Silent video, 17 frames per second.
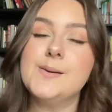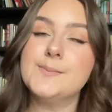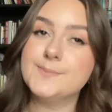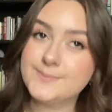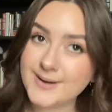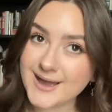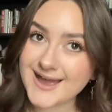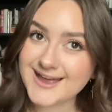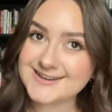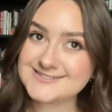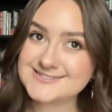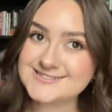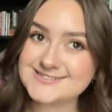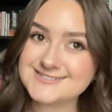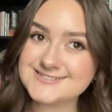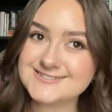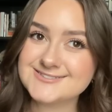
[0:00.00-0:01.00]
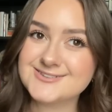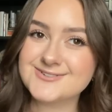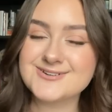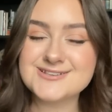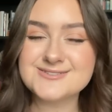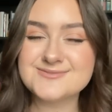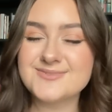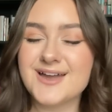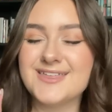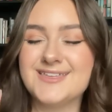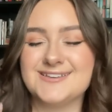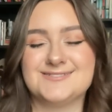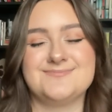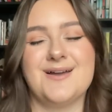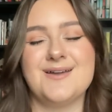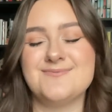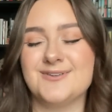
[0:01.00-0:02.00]
But the reason why
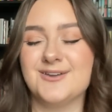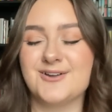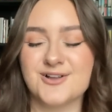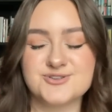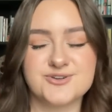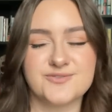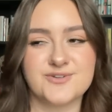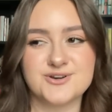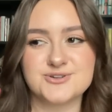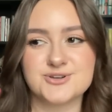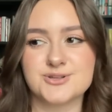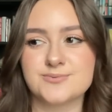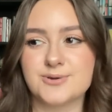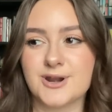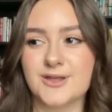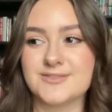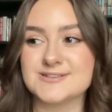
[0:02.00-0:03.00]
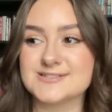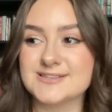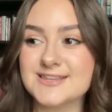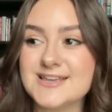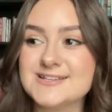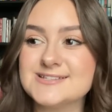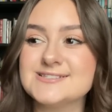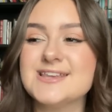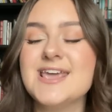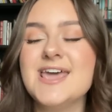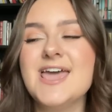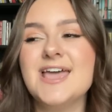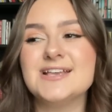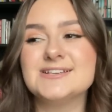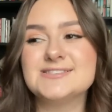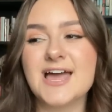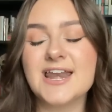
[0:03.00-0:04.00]
this might be controversial to put on this list
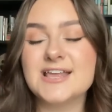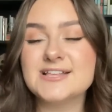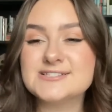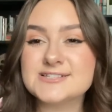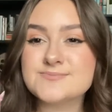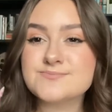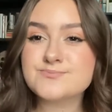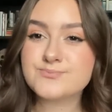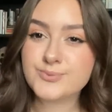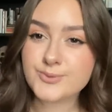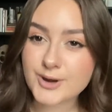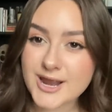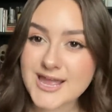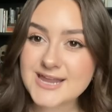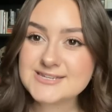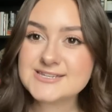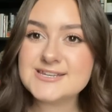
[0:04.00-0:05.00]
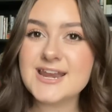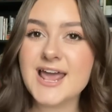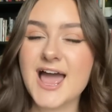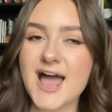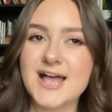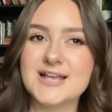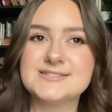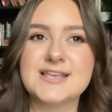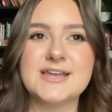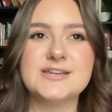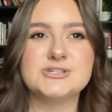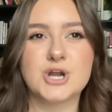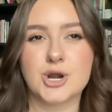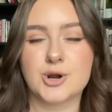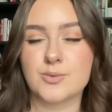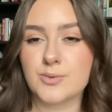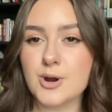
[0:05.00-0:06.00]
is that it's branded as a
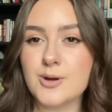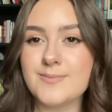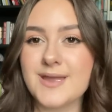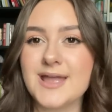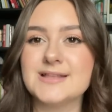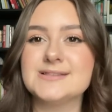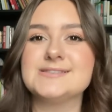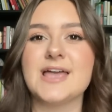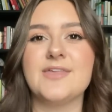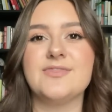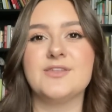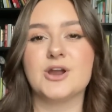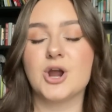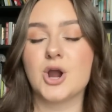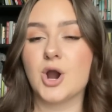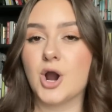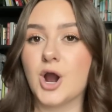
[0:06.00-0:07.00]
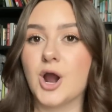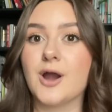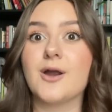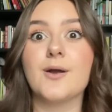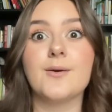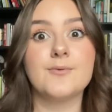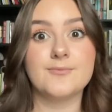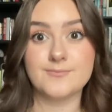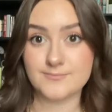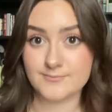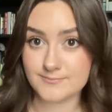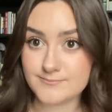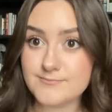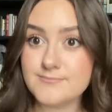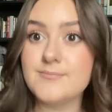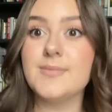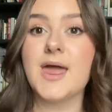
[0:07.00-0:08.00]
dark romance, and there are
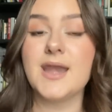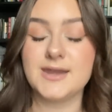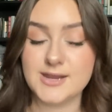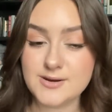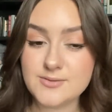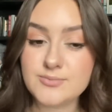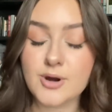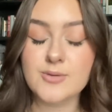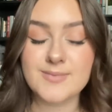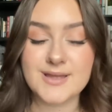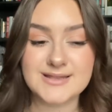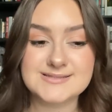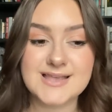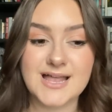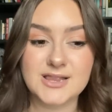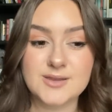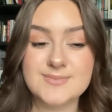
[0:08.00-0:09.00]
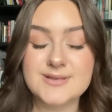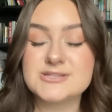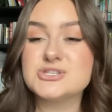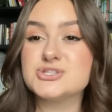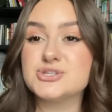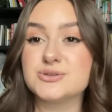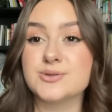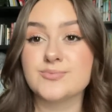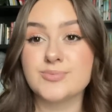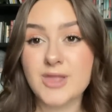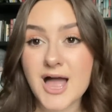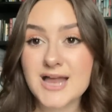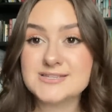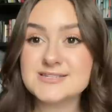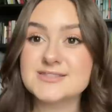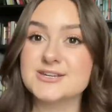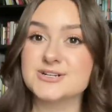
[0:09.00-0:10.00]
many romance elements to the
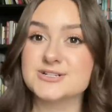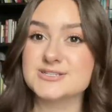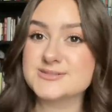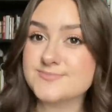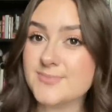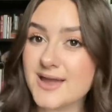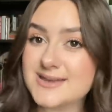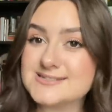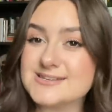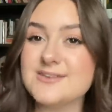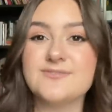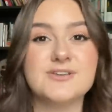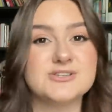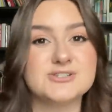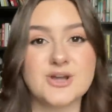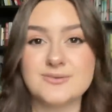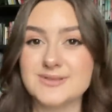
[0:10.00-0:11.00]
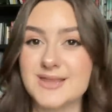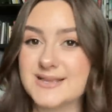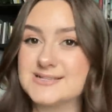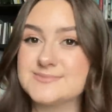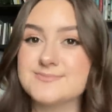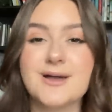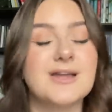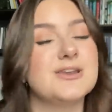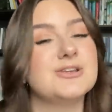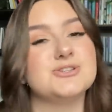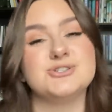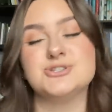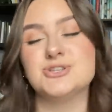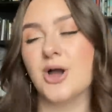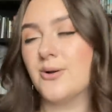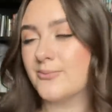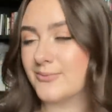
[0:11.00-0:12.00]
plot. There's smut. If you don't like smut,
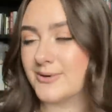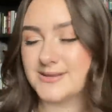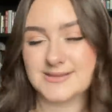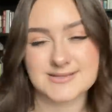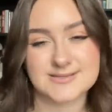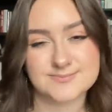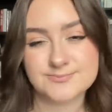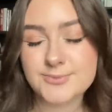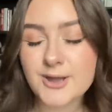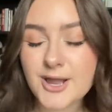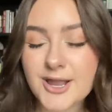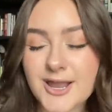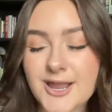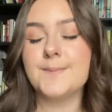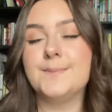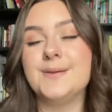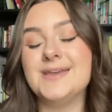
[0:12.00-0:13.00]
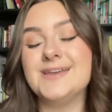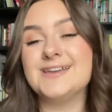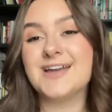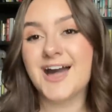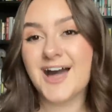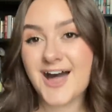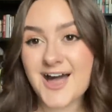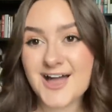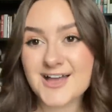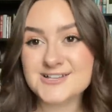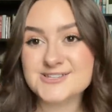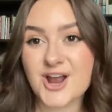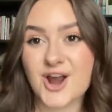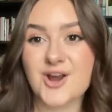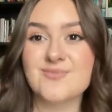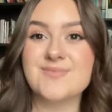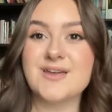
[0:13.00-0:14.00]
don't read this book, because
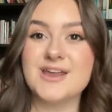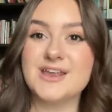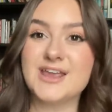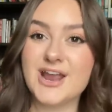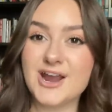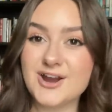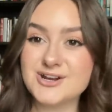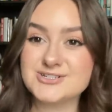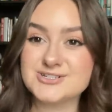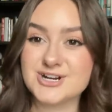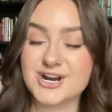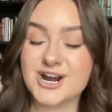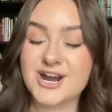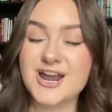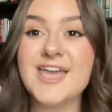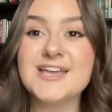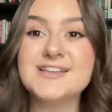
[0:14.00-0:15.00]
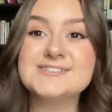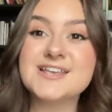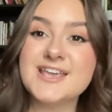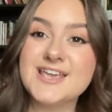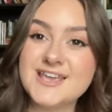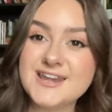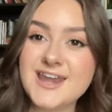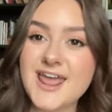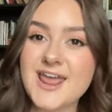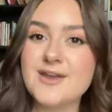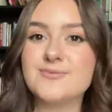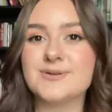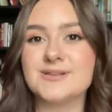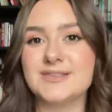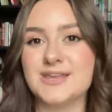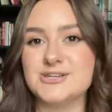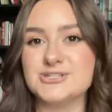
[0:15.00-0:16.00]
our main character is in a
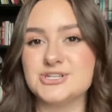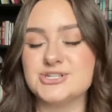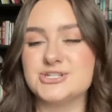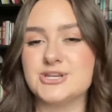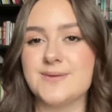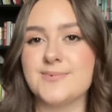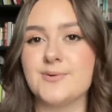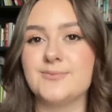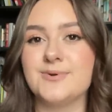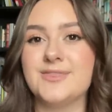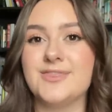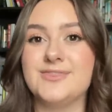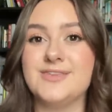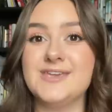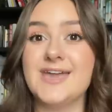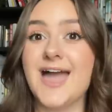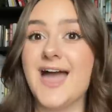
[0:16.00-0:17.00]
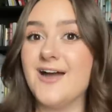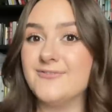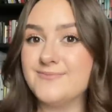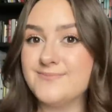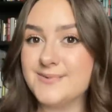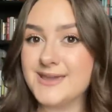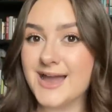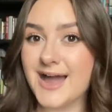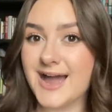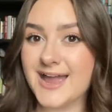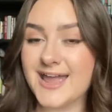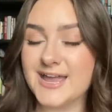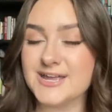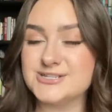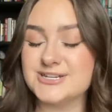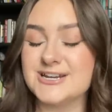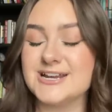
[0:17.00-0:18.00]
relationship with the FBI
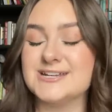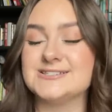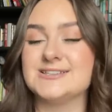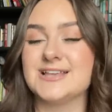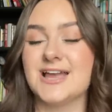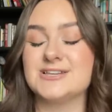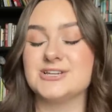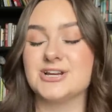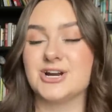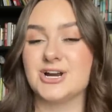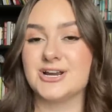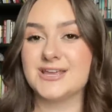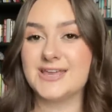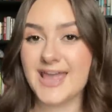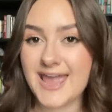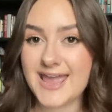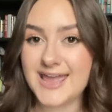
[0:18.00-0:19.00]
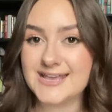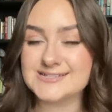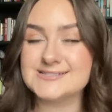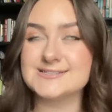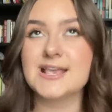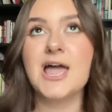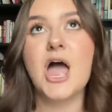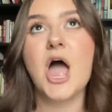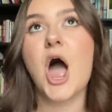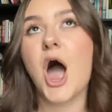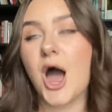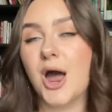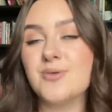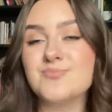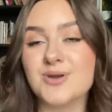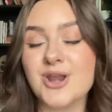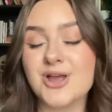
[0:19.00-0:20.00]
agent assigned to her case,
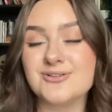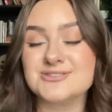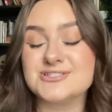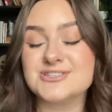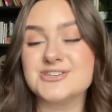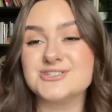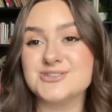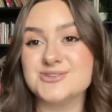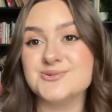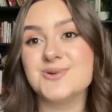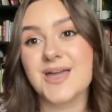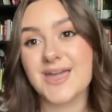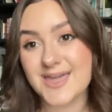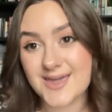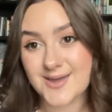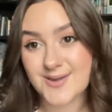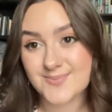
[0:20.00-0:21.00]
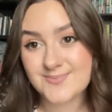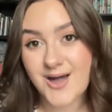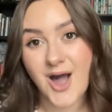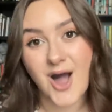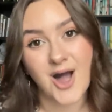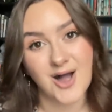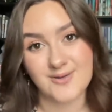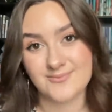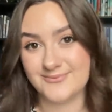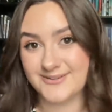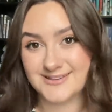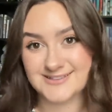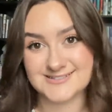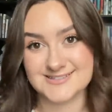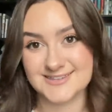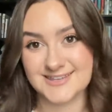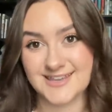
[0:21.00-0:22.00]
unbeknownst to him,
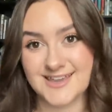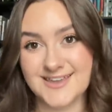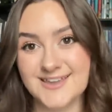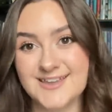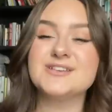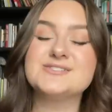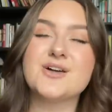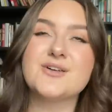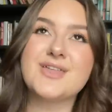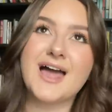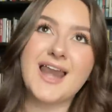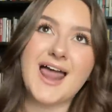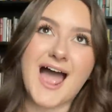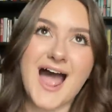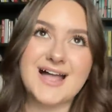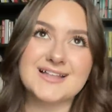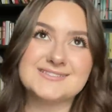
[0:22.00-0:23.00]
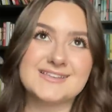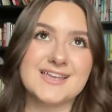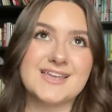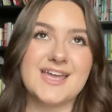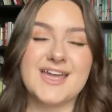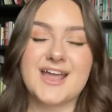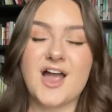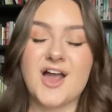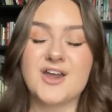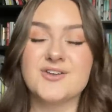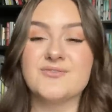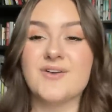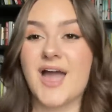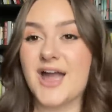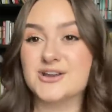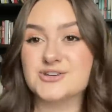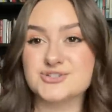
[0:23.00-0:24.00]
obviously. So that adds a kind of
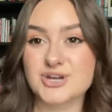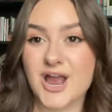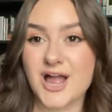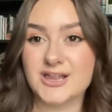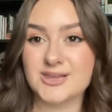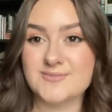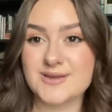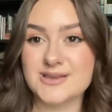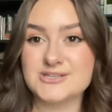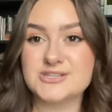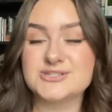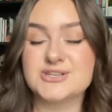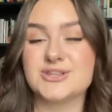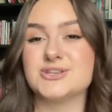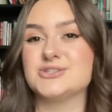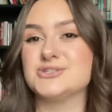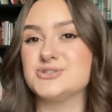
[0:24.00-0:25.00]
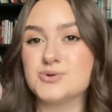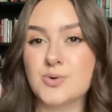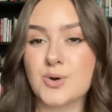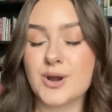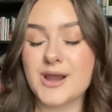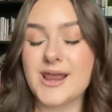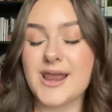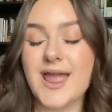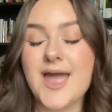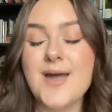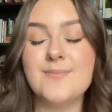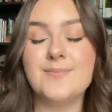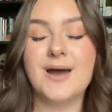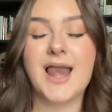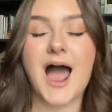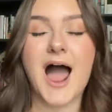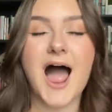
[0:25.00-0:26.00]
extra element to the story,
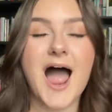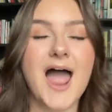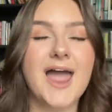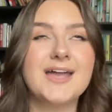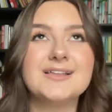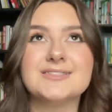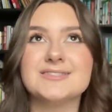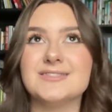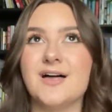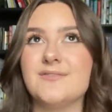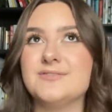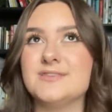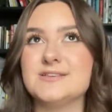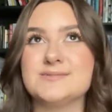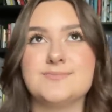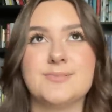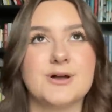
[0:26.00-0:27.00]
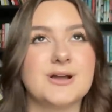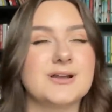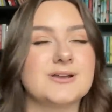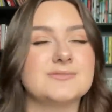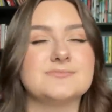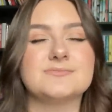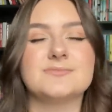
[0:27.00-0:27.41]
but I love this book